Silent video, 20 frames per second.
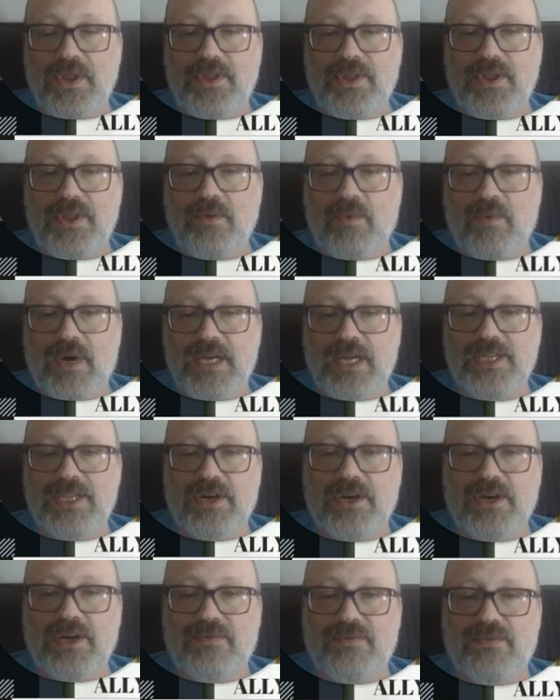thing to watch
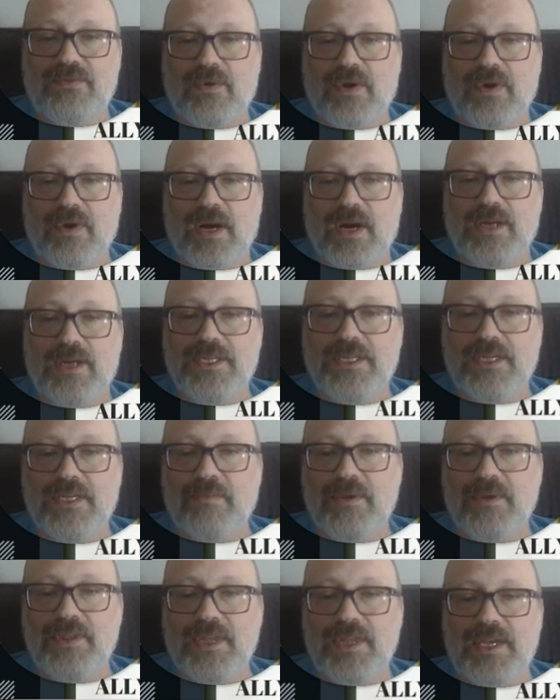out for are
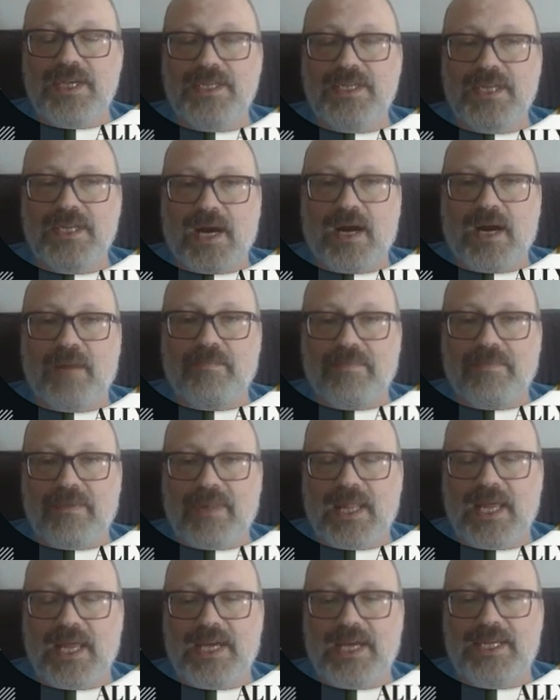some of these are
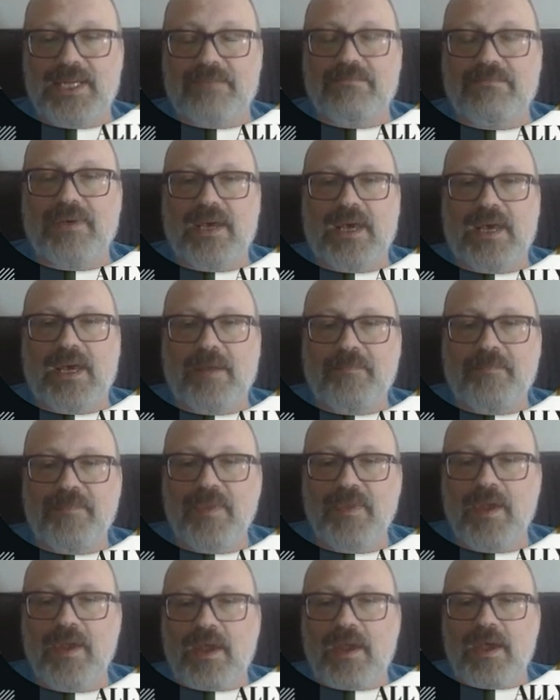play to pay.
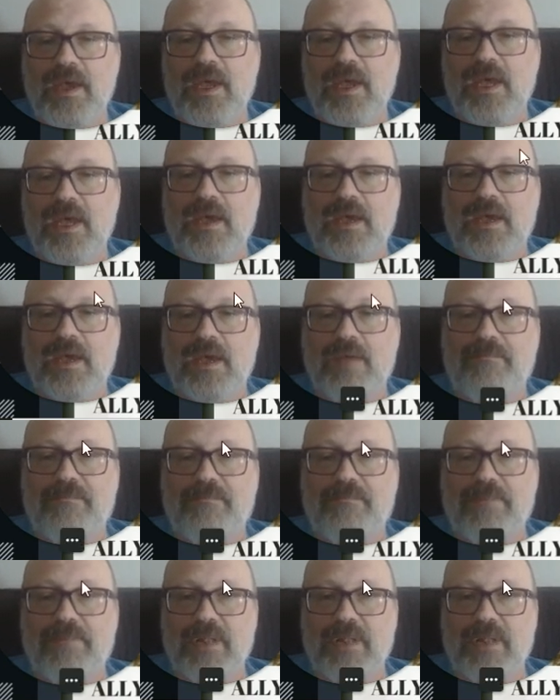Play